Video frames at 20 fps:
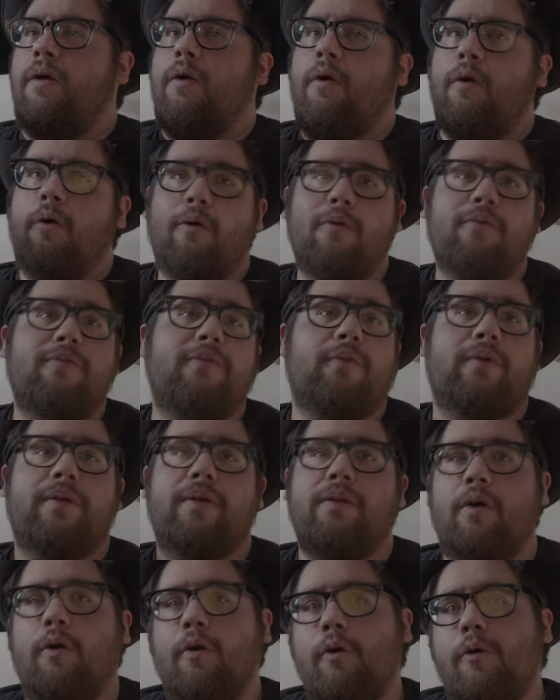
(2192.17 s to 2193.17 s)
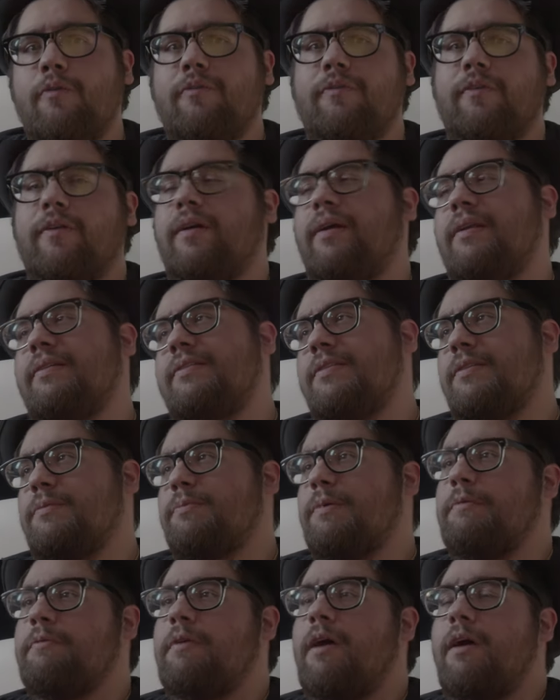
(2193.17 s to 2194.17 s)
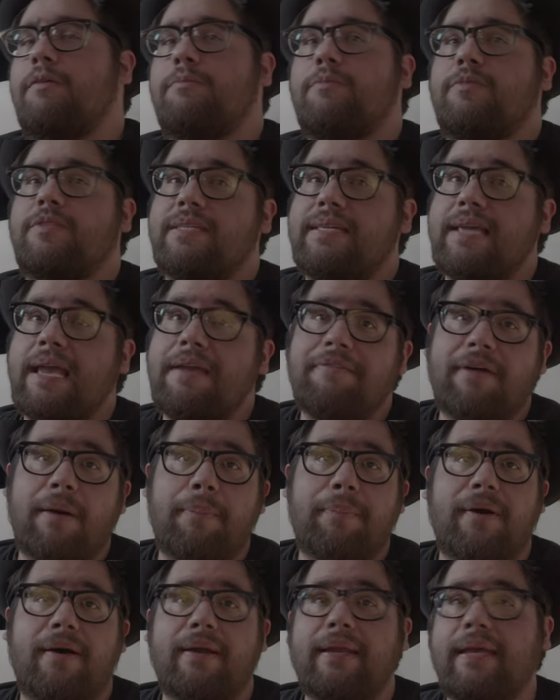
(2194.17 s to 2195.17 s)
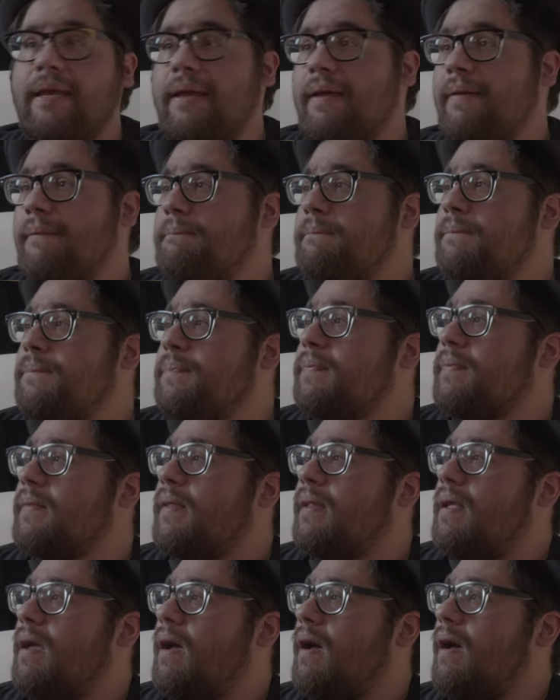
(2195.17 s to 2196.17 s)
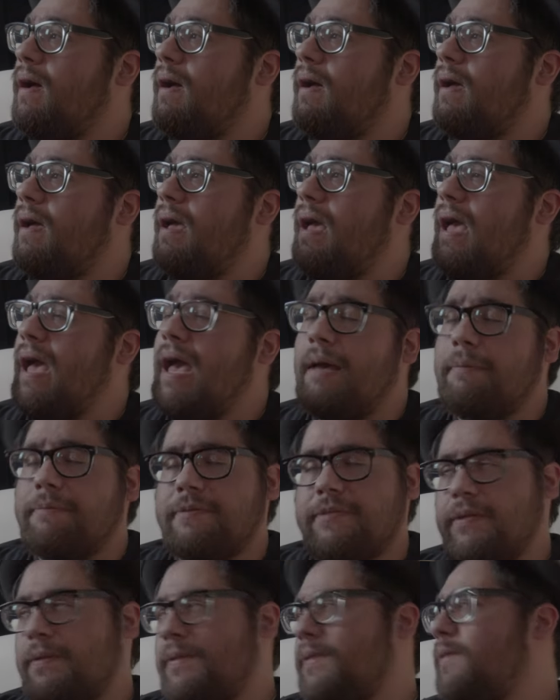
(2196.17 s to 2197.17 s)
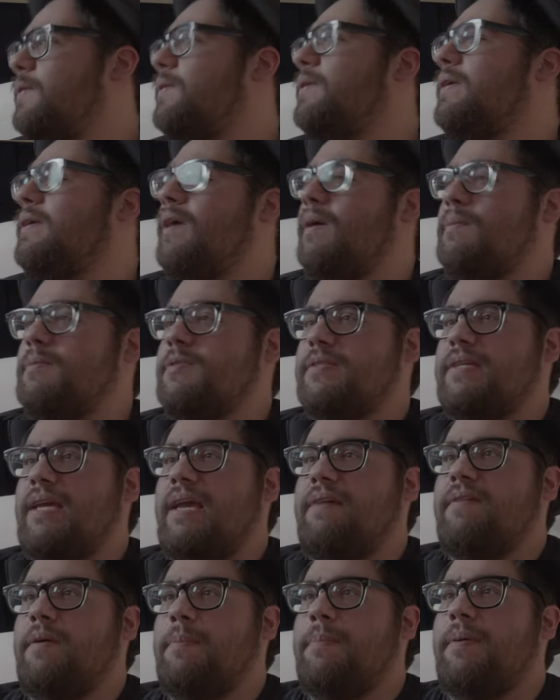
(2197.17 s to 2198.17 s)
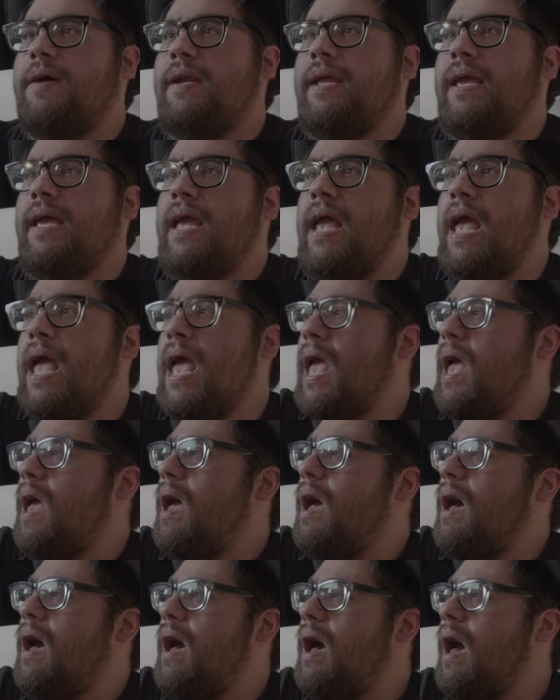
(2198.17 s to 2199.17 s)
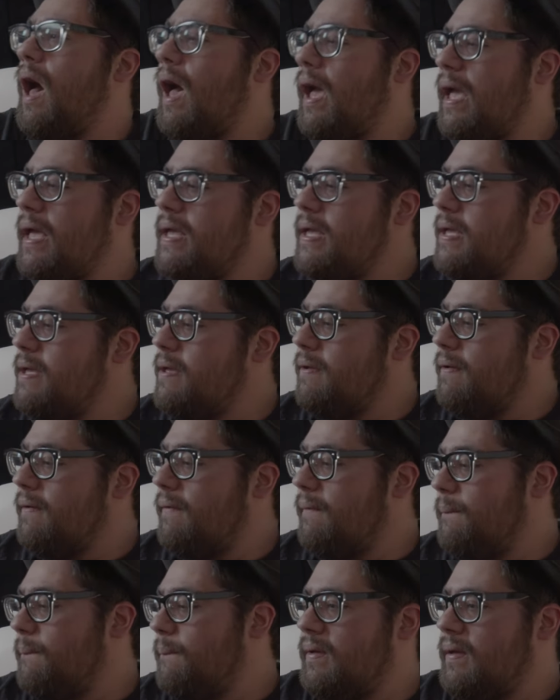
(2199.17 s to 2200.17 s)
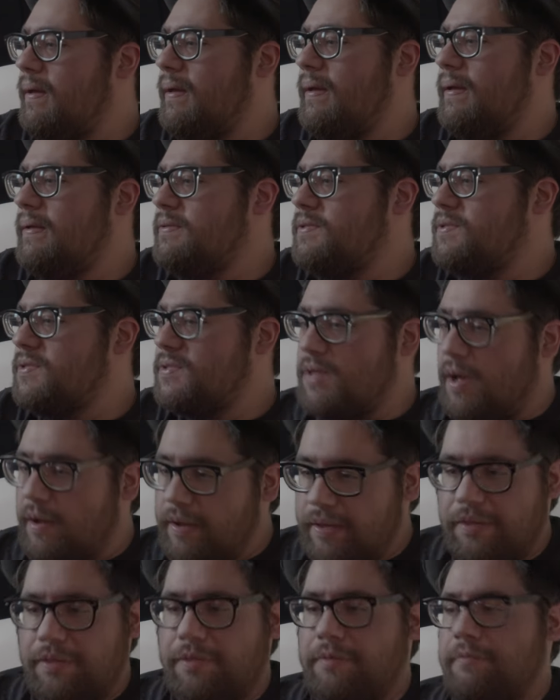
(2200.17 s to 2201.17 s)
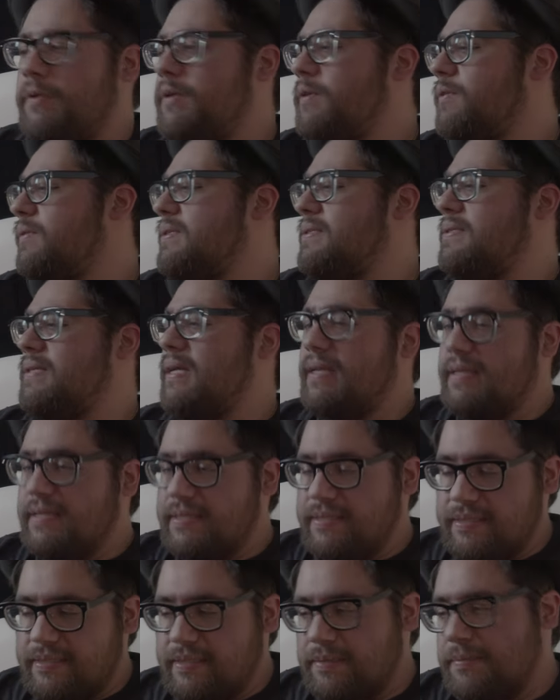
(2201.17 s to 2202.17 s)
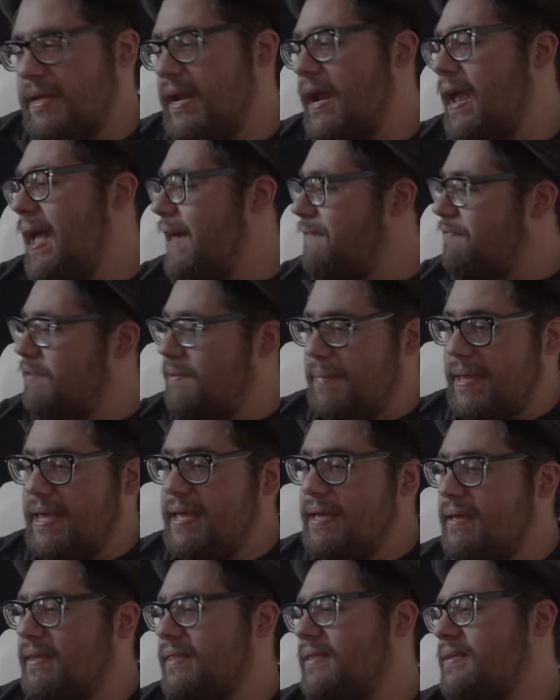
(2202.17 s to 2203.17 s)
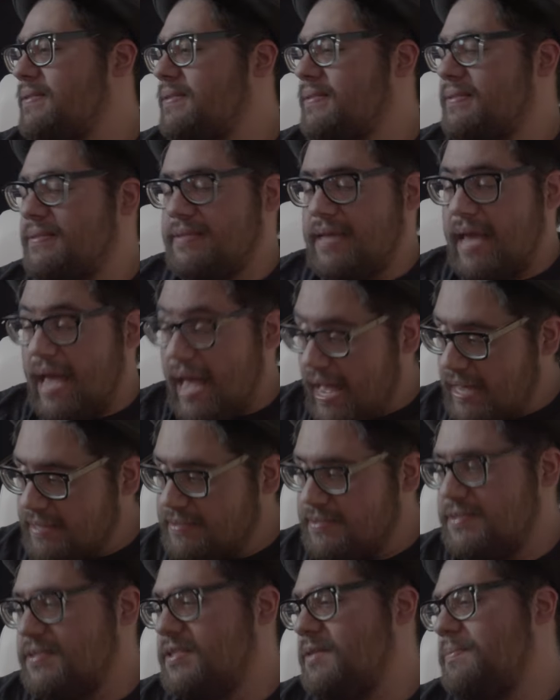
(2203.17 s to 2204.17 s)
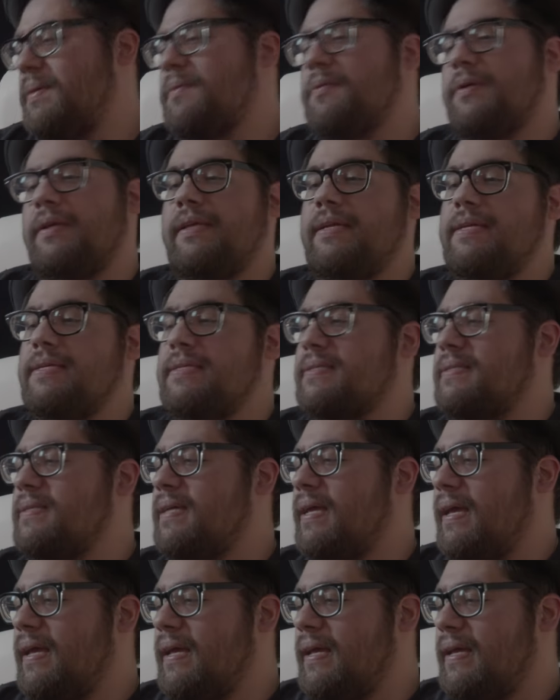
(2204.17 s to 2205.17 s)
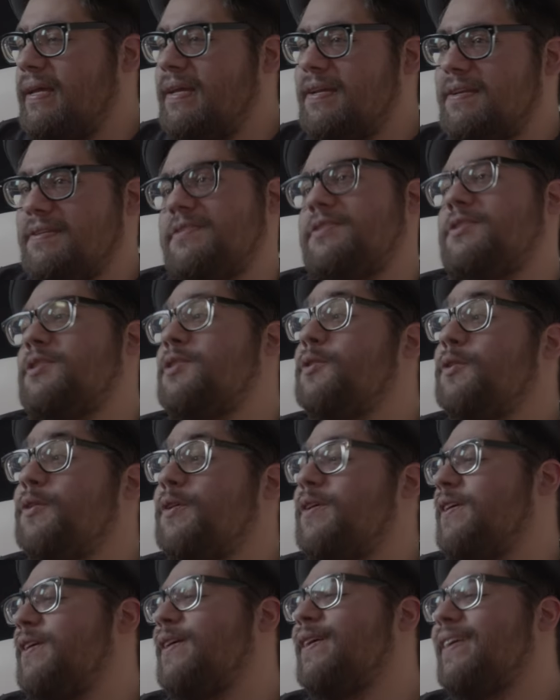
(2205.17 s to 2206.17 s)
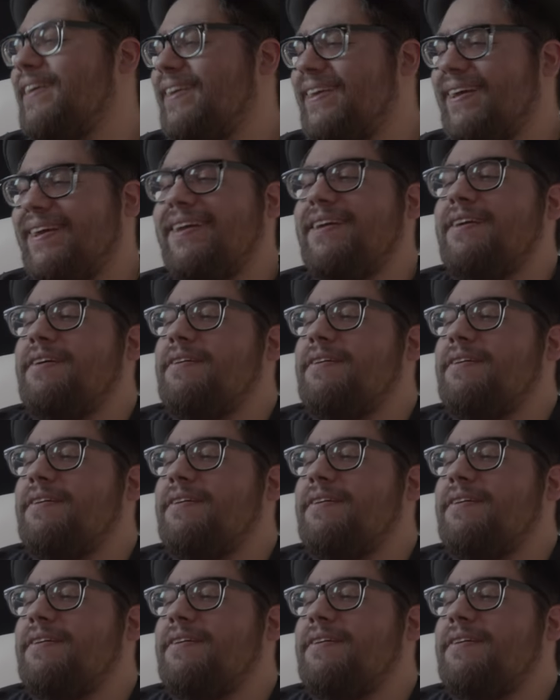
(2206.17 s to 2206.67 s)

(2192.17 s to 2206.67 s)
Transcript: over and over and to the point where I almost gave up on it. Absolutely almost gave up on it. I saw it through and said, This is something I have to make. This has to be released. It is too good